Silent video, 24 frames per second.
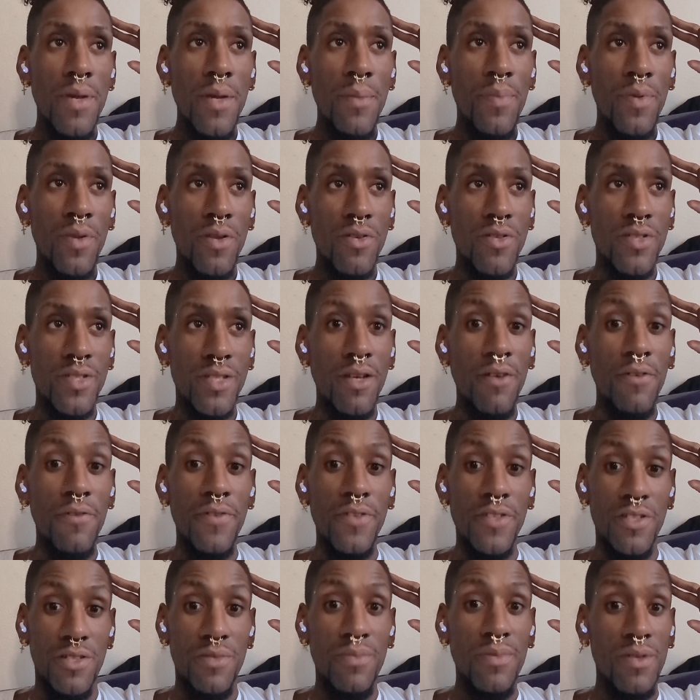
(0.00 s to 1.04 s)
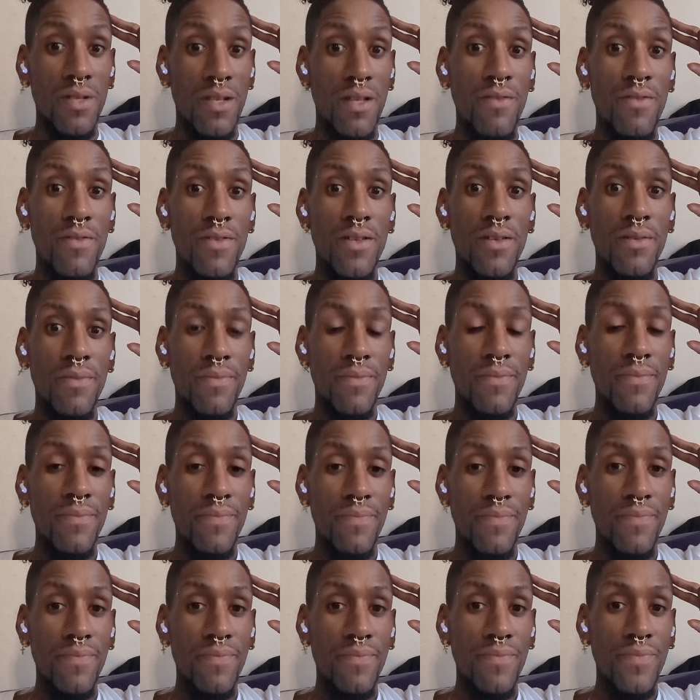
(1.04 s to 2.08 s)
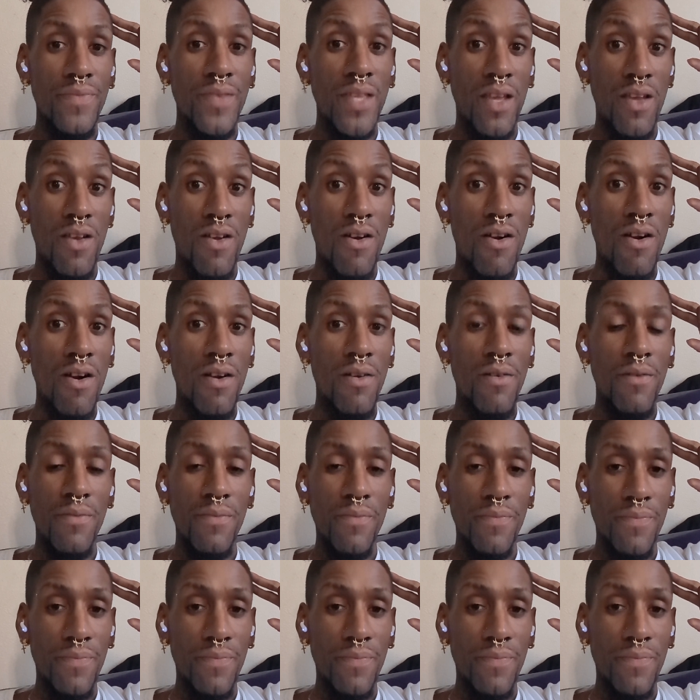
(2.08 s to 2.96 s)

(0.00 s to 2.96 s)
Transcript: People are selfish, beloved. They are.